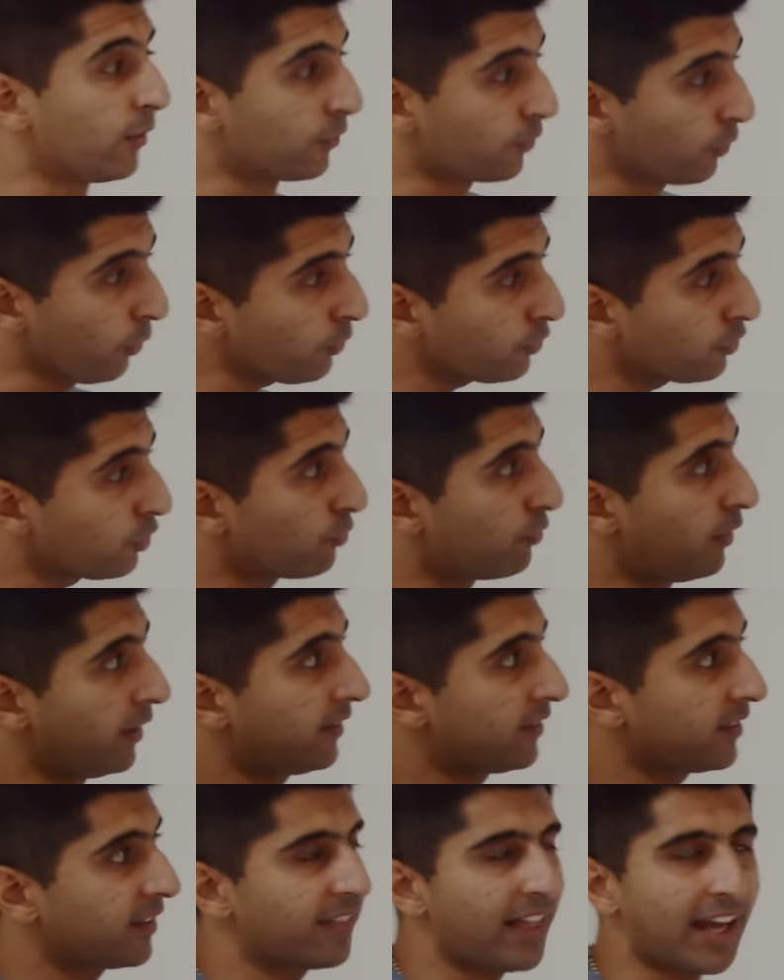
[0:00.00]
There is also
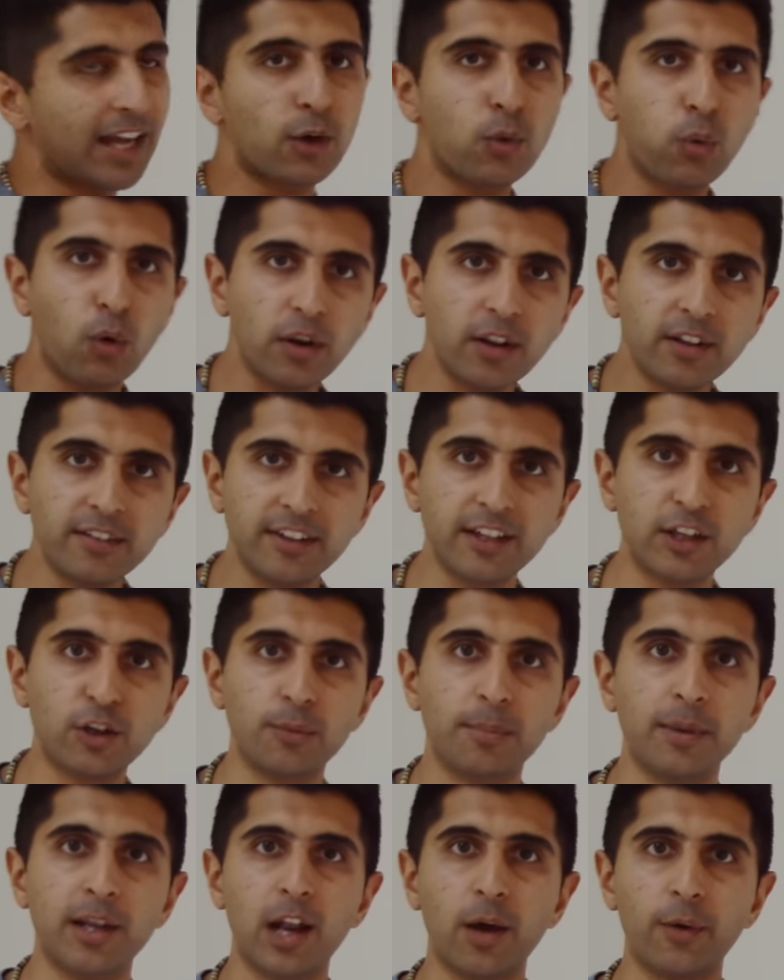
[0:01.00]
risk that
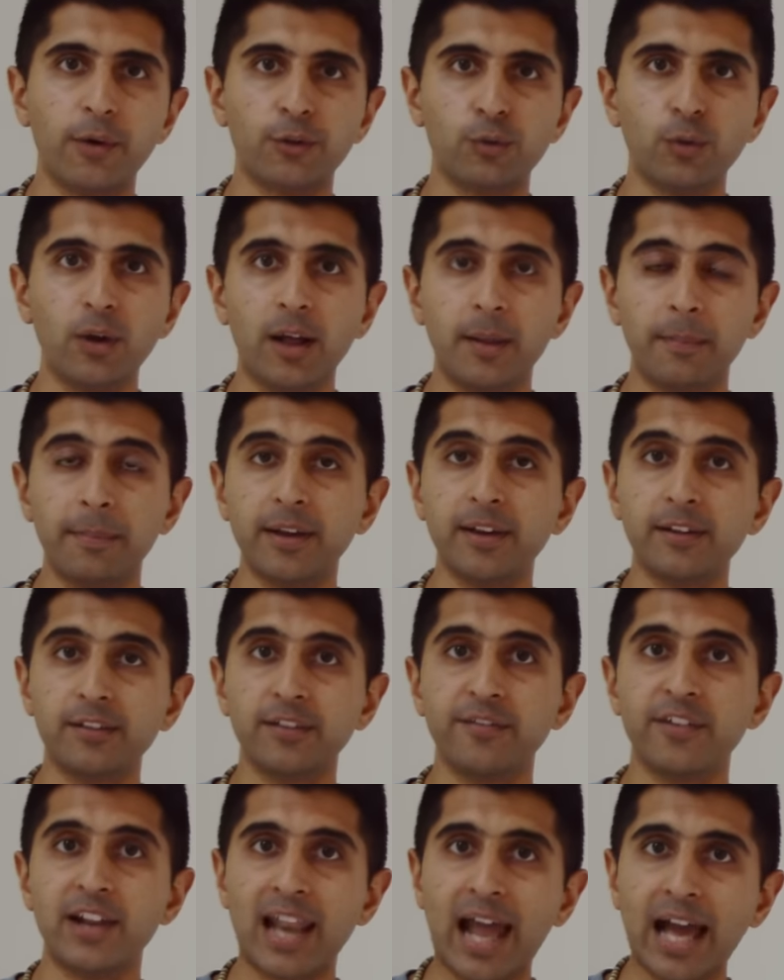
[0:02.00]
quality could be low as well
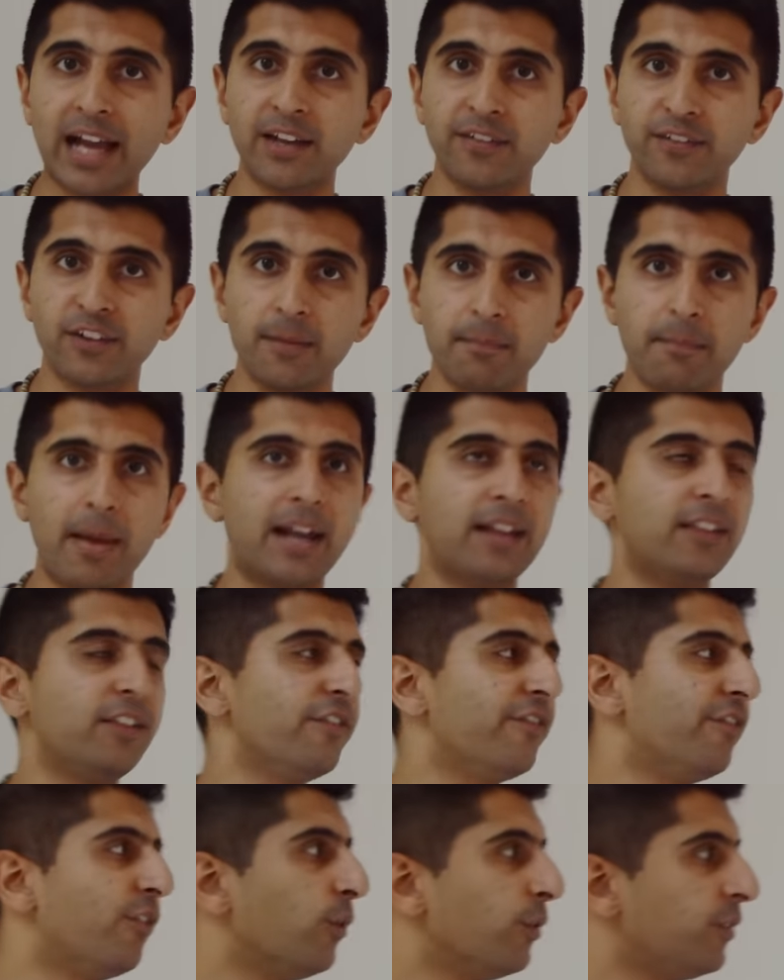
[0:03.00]
because of a lack of
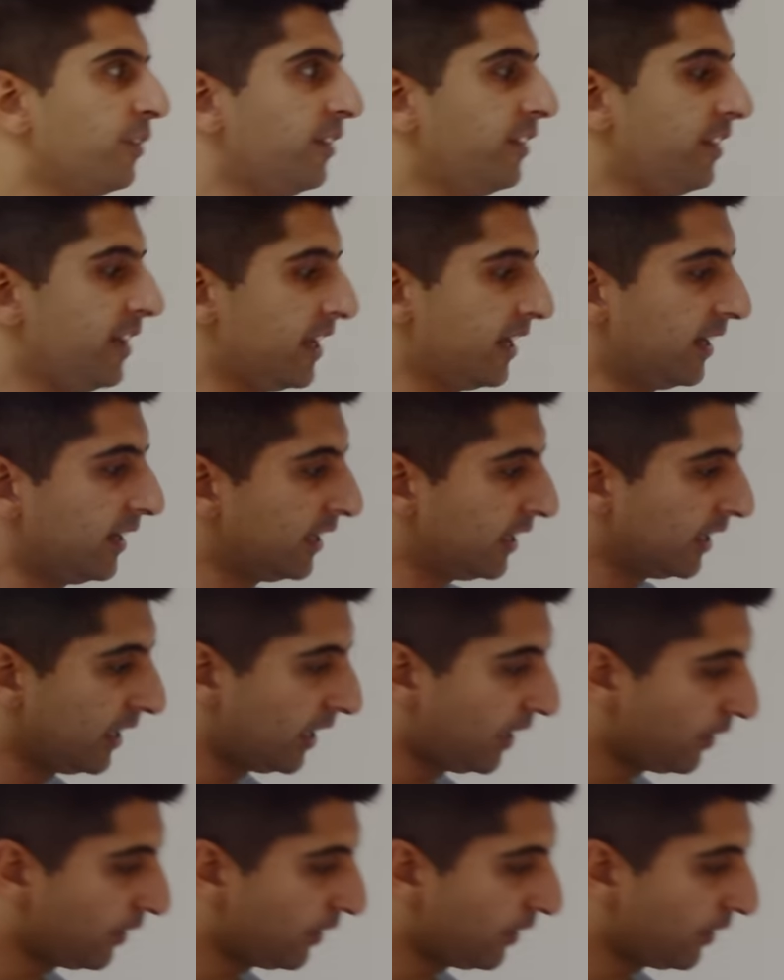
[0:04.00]
competitive forces here.